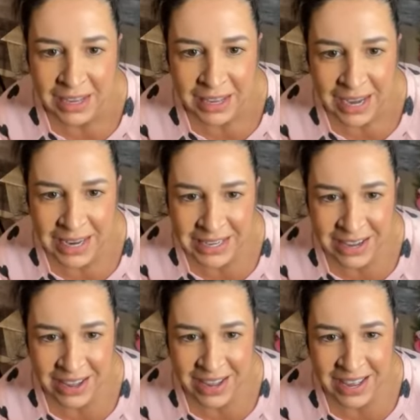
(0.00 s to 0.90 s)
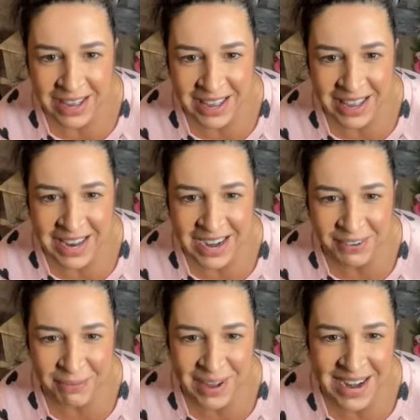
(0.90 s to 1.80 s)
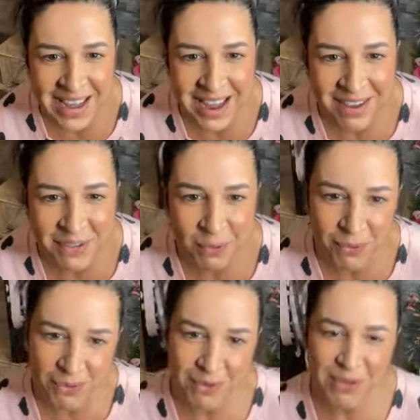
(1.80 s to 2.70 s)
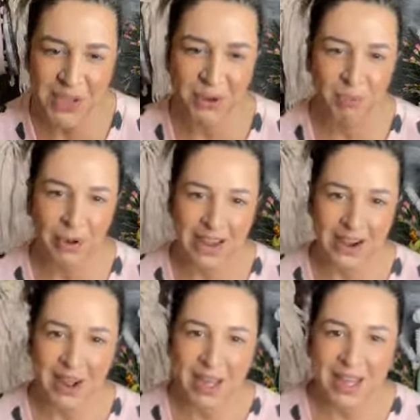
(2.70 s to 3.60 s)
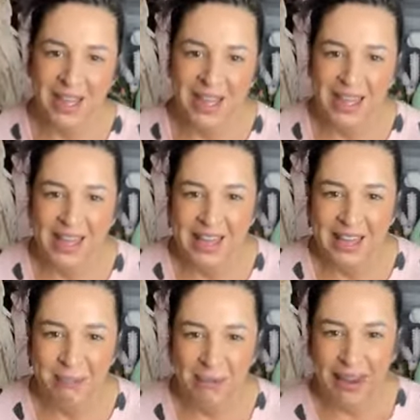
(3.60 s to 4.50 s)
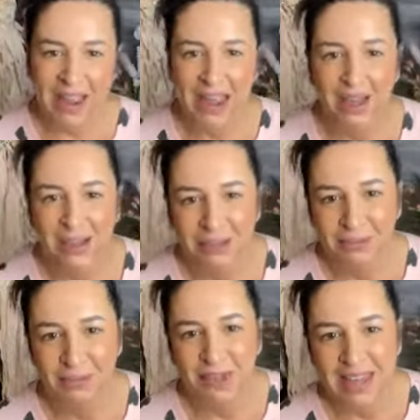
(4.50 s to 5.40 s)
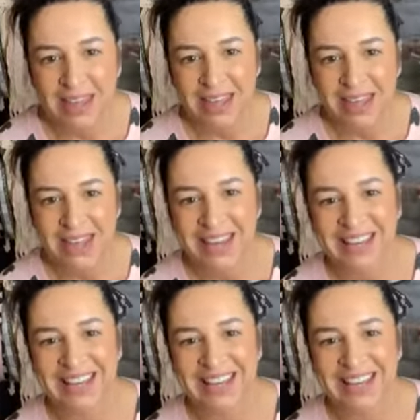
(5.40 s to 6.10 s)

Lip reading: Hey, Donna. Everybody have, oh, you playing playoffs? What?